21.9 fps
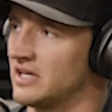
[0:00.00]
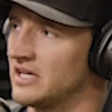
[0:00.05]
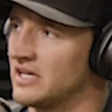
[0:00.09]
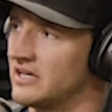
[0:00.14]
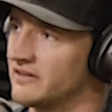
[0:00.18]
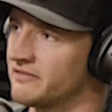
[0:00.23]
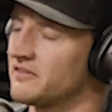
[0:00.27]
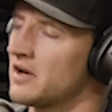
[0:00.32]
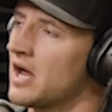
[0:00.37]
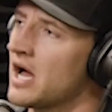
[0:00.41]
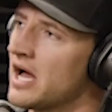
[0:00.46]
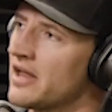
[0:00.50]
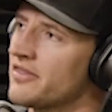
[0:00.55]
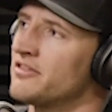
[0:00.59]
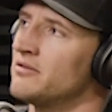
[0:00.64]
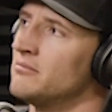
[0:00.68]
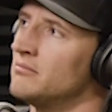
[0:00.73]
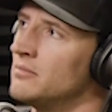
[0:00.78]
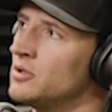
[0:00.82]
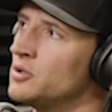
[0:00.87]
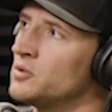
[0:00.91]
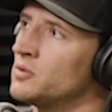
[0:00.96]
if not
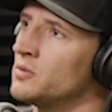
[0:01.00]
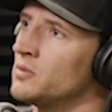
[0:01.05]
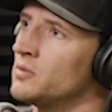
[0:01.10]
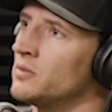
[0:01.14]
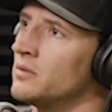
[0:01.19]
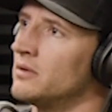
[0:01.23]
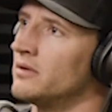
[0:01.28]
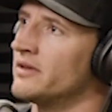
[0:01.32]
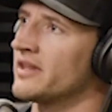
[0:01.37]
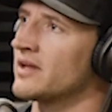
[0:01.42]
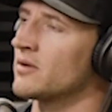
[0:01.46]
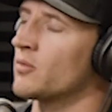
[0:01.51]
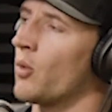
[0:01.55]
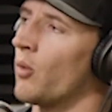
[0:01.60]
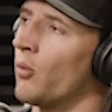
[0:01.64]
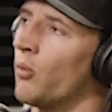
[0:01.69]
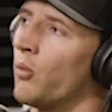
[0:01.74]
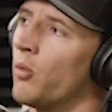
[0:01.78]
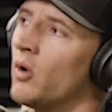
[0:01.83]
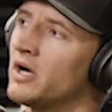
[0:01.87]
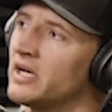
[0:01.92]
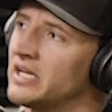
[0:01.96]
the moon, then
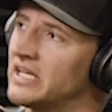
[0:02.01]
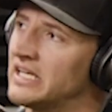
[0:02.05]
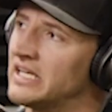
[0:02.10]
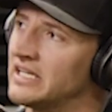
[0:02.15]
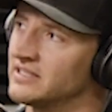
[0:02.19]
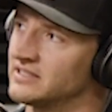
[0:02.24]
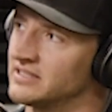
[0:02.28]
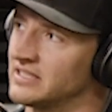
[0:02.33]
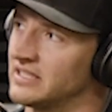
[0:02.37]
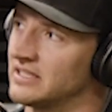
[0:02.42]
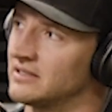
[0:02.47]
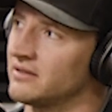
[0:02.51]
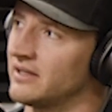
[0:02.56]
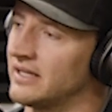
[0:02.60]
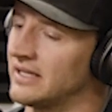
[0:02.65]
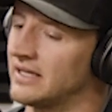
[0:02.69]
what is it?